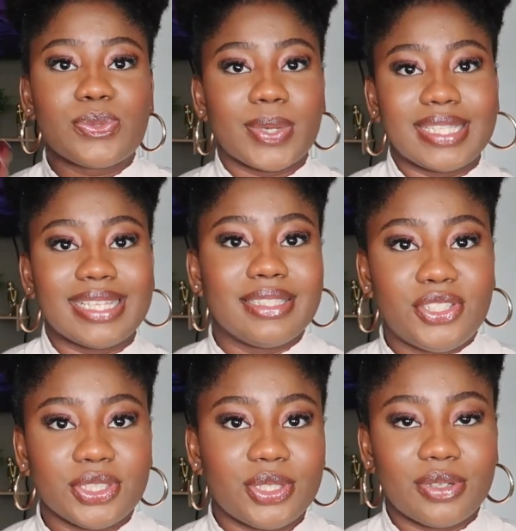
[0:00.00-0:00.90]
This works as a
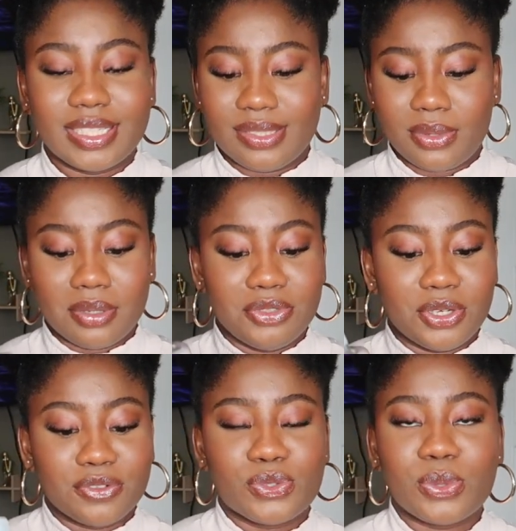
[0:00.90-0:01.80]
deodorant. It's getting
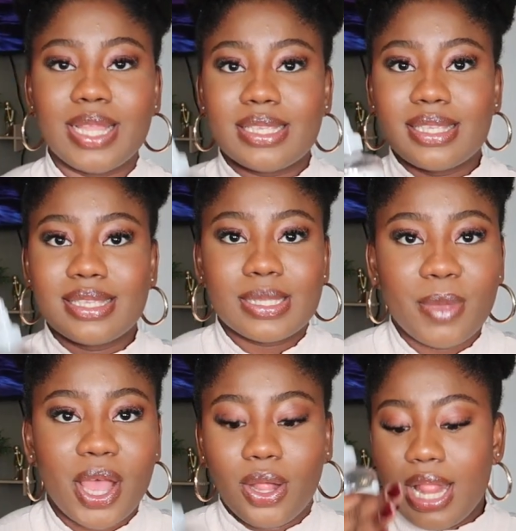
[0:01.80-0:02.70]
rid of sweat,
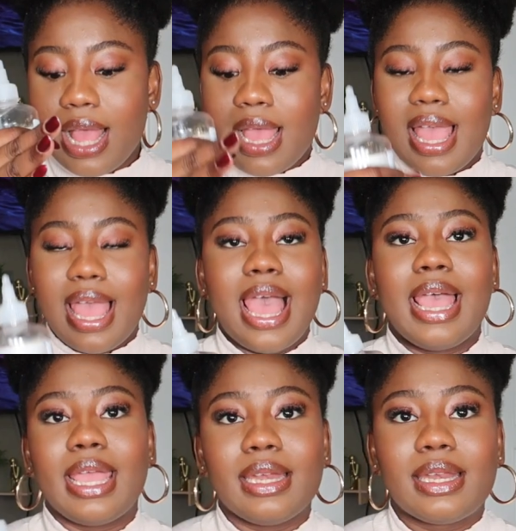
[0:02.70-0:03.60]
smell,
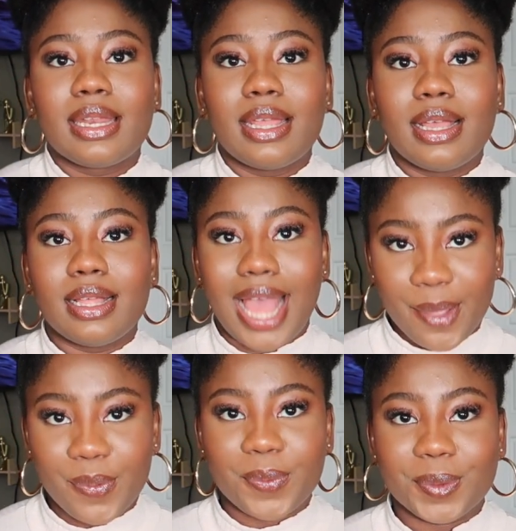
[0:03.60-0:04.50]
and
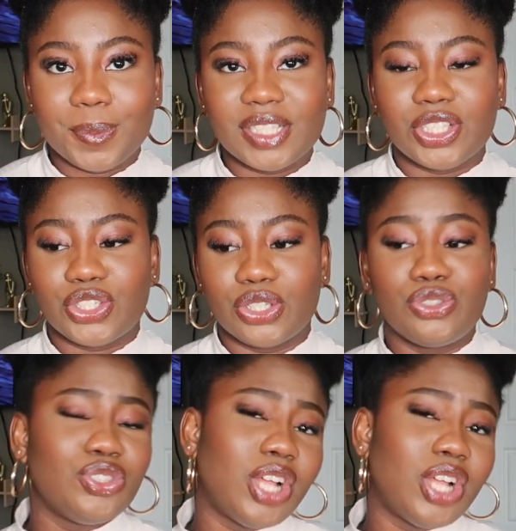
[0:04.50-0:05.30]
hyperpigmentation.